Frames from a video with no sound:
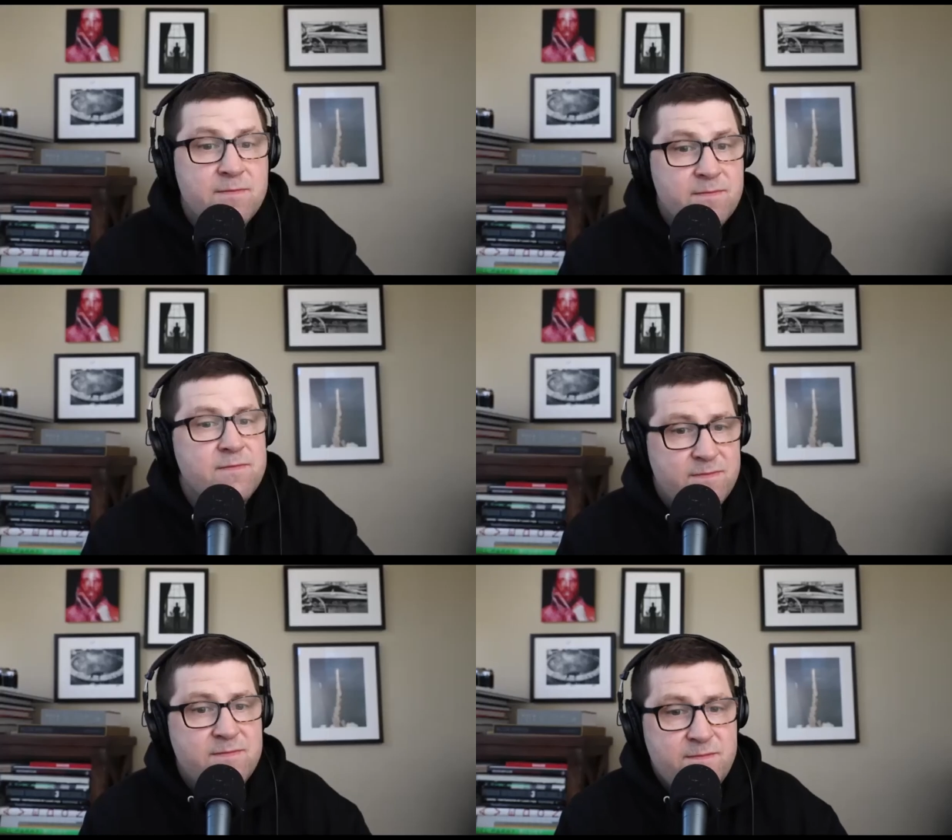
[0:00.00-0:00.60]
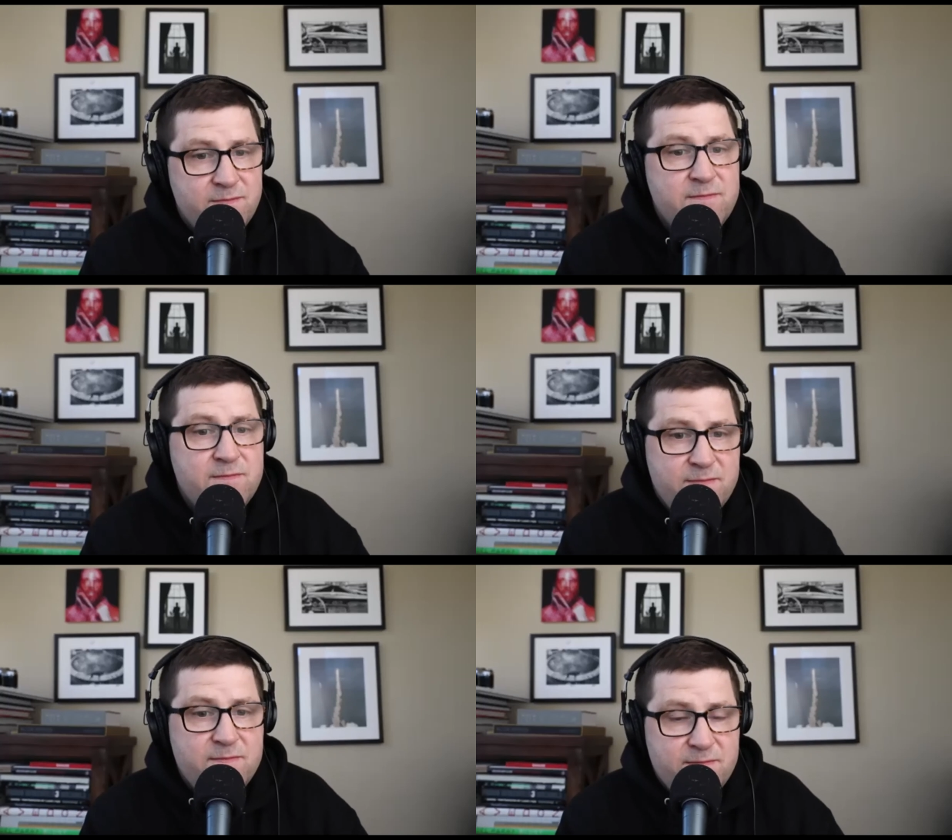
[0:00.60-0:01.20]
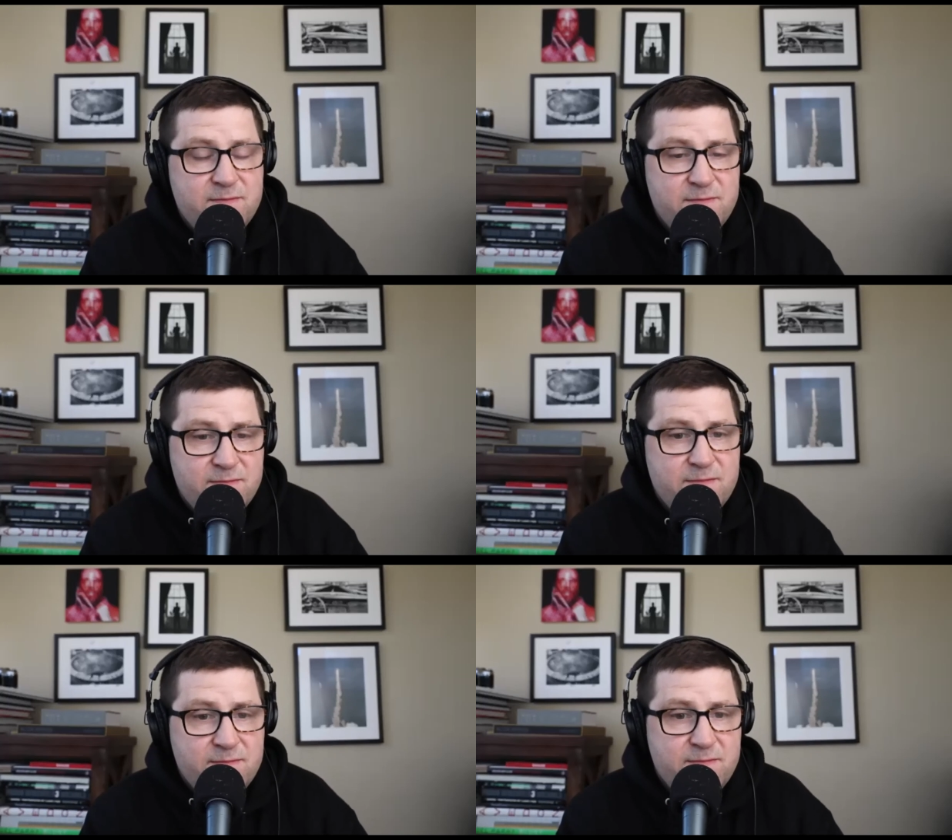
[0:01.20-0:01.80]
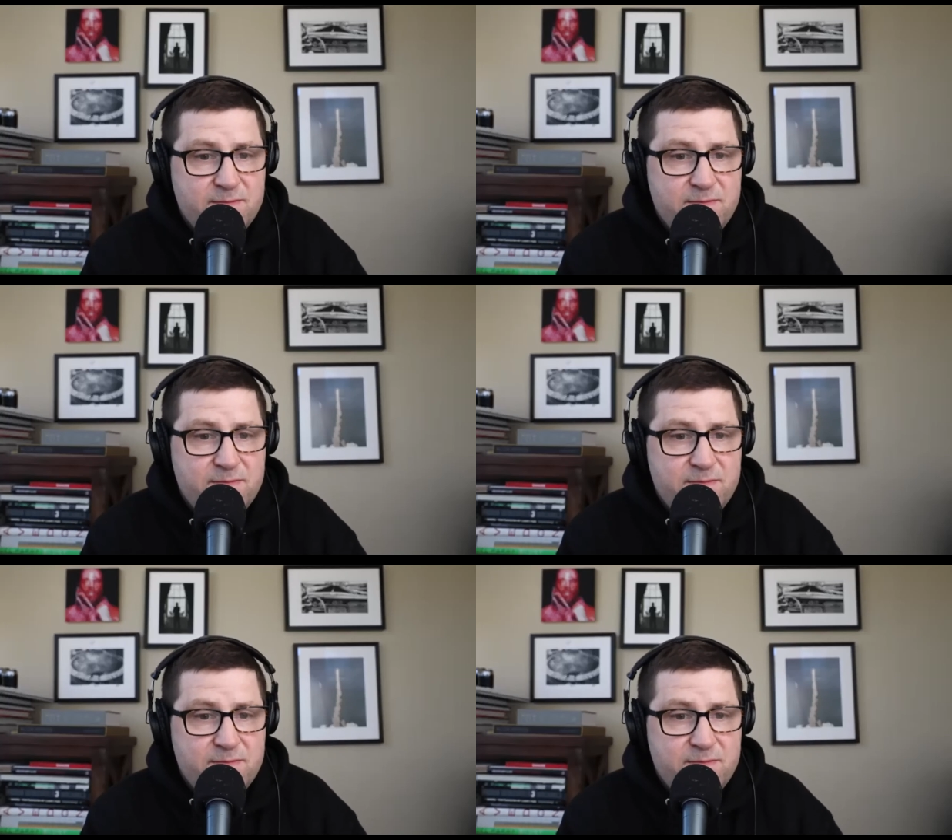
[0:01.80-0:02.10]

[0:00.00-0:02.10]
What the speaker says: know? And maybe it's just like,